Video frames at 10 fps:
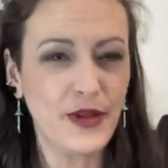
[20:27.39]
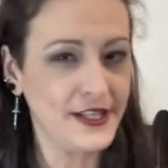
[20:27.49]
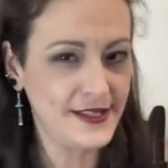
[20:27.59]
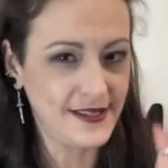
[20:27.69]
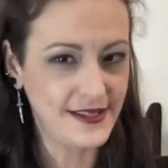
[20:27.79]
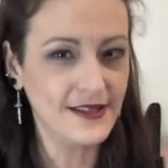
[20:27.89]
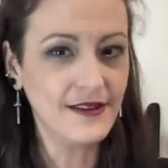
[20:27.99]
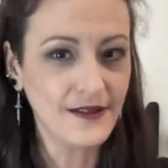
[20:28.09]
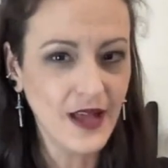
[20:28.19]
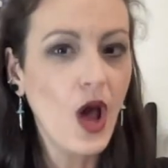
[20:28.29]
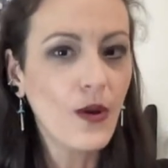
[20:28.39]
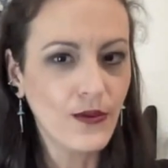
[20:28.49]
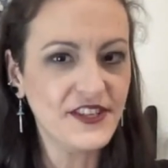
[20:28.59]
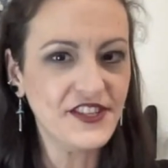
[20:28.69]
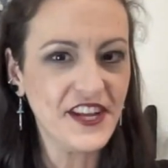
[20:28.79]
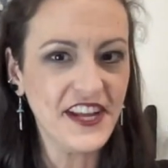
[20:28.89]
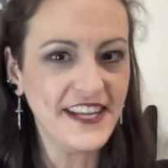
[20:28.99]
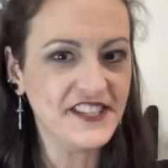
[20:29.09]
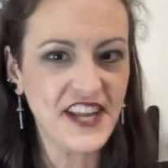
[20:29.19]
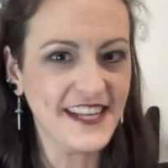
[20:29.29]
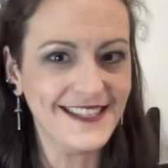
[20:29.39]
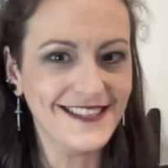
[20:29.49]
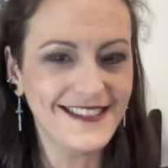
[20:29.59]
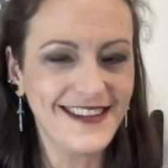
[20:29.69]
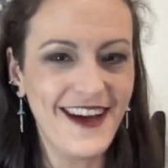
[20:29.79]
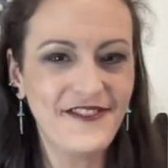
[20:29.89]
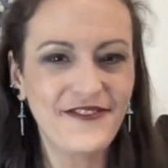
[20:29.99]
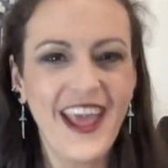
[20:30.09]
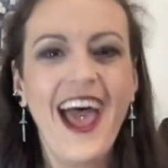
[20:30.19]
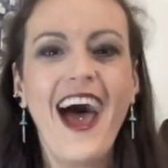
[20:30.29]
but it's still witchy enchanting stuff.